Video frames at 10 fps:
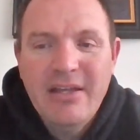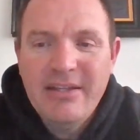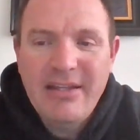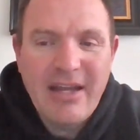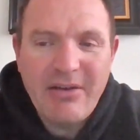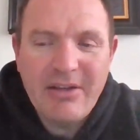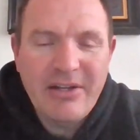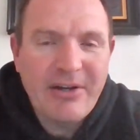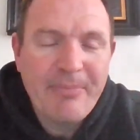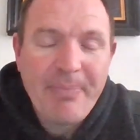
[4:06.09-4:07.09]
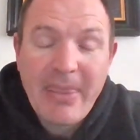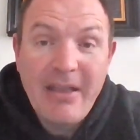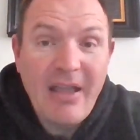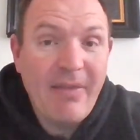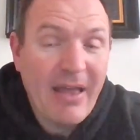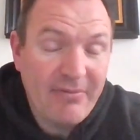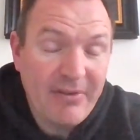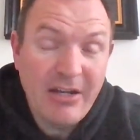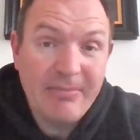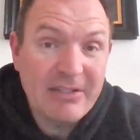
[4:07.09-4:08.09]
Get out of here. And that
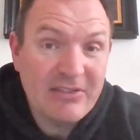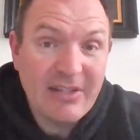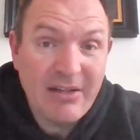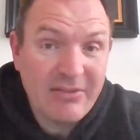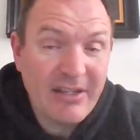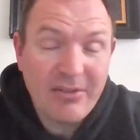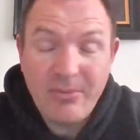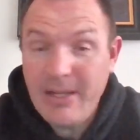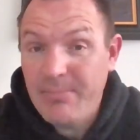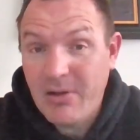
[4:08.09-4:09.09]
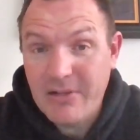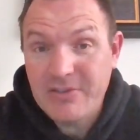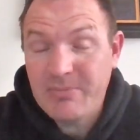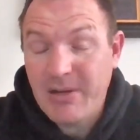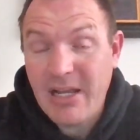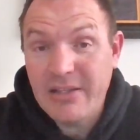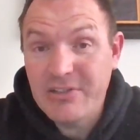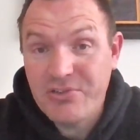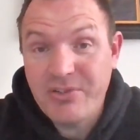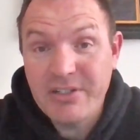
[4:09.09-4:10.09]
very much sounds like the way Pontius Pilate
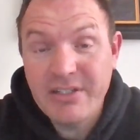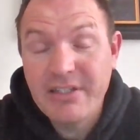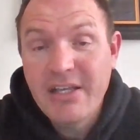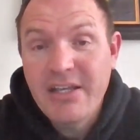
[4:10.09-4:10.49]
treated